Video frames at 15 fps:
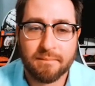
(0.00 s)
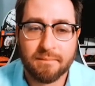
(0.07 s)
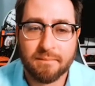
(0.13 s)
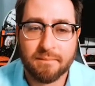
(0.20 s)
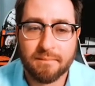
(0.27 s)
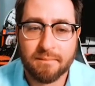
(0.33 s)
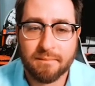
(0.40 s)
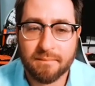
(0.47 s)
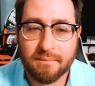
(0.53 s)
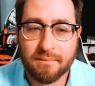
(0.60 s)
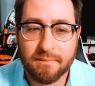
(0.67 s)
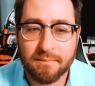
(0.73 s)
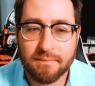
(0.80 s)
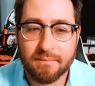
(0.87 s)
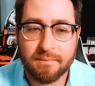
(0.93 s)

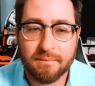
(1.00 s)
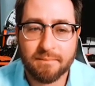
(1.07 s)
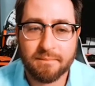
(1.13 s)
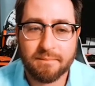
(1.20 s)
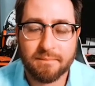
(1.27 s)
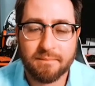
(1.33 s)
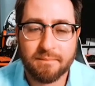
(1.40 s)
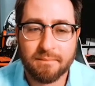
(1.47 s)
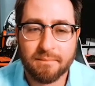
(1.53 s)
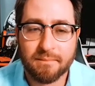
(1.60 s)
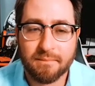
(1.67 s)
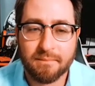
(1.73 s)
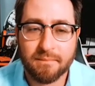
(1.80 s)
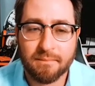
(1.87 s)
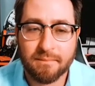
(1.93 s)

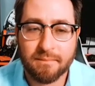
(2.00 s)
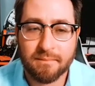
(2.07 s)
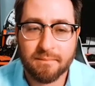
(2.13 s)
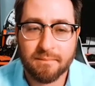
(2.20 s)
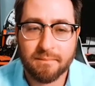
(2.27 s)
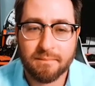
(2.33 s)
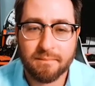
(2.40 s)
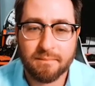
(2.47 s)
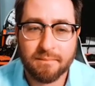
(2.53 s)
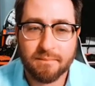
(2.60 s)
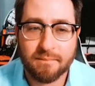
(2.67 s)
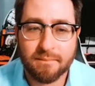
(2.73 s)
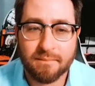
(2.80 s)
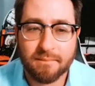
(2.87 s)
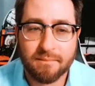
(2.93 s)

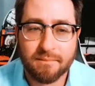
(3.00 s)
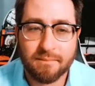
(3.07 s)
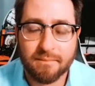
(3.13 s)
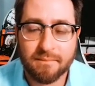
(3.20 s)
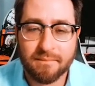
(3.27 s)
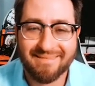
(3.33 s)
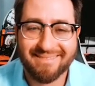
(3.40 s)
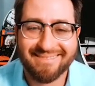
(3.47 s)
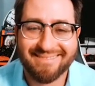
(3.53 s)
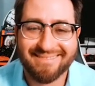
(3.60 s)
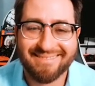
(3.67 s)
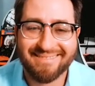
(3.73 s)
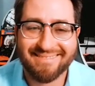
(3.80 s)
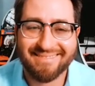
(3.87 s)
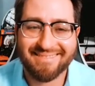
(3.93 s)

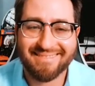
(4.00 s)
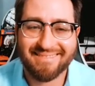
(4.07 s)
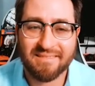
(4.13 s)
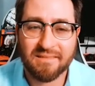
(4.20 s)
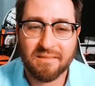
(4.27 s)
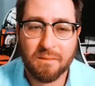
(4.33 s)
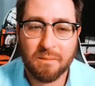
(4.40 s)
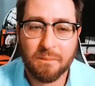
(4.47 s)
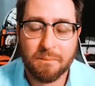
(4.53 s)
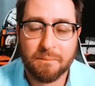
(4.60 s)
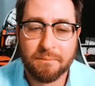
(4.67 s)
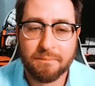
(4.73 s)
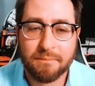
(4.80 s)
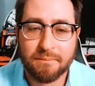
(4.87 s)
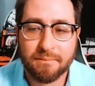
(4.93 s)

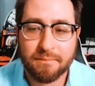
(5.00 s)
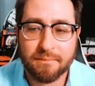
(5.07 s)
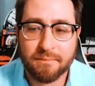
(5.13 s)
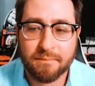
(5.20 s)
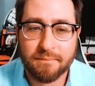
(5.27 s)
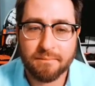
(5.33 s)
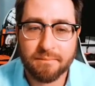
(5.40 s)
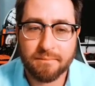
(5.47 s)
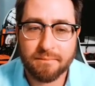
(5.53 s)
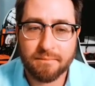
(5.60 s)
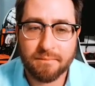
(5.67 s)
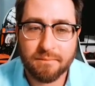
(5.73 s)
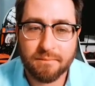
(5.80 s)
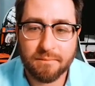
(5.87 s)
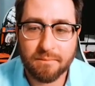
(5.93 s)
No words are spoken by the person on screen.